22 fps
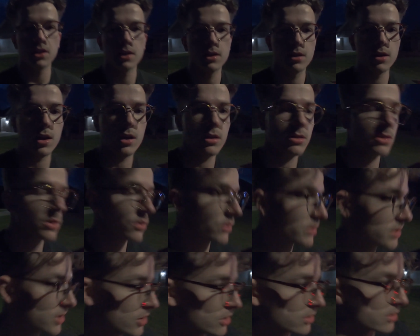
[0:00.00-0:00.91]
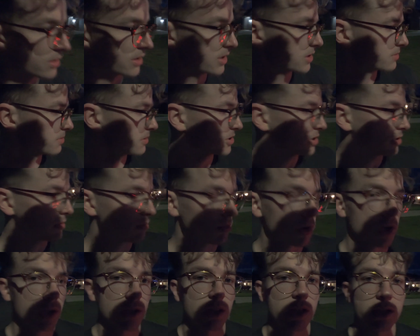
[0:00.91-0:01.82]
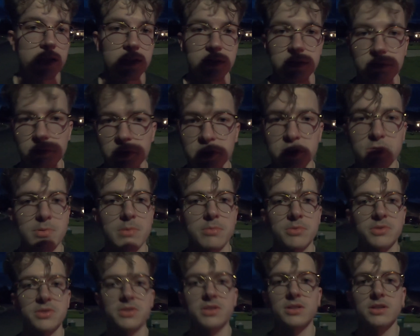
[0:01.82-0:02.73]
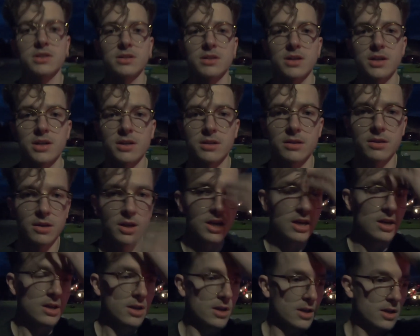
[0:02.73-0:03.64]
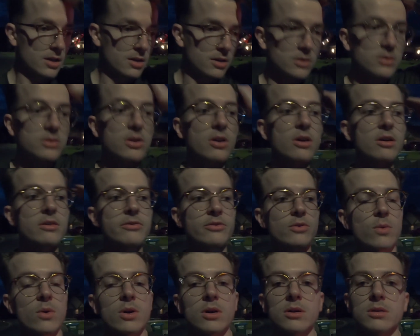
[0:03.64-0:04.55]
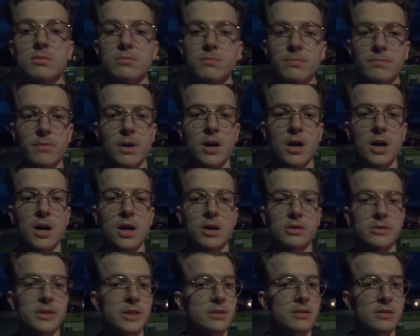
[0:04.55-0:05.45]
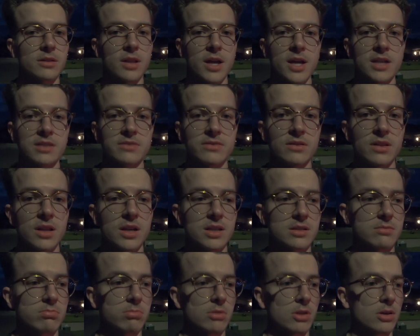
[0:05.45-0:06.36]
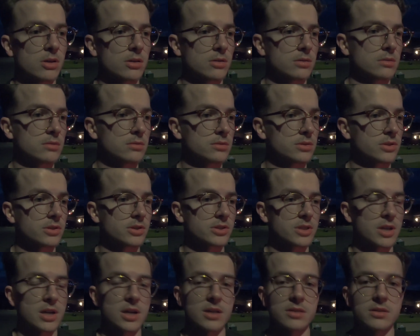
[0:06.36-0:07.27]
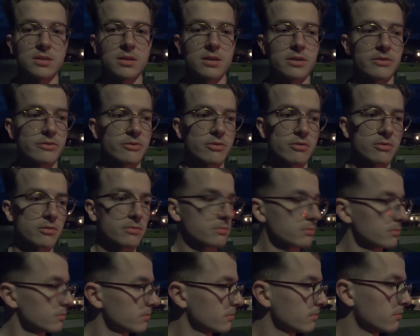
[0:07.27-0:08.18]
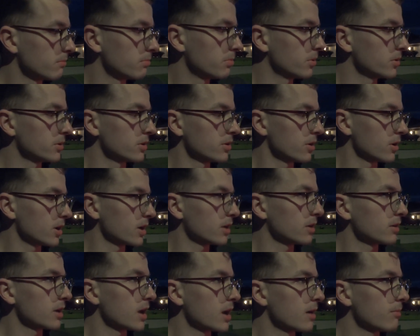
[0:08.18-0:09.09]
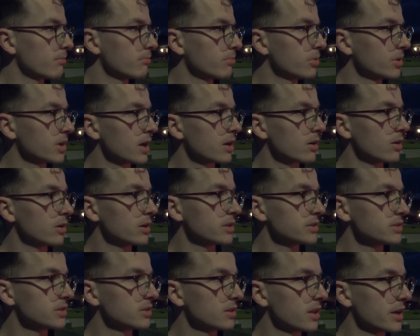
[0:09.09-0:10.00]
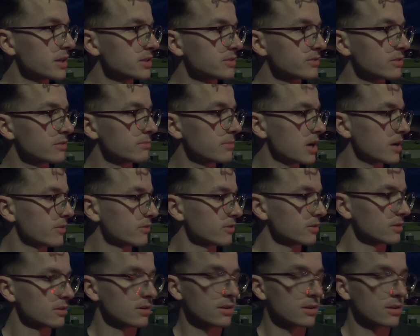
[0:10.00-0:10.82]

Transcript: at night is always a good thing, especially your brake lights. Make sure people see you at night. So, if you want them, I'll link the Lasfit lights below. Shout out to them for putting out all these good lights for the Maverick.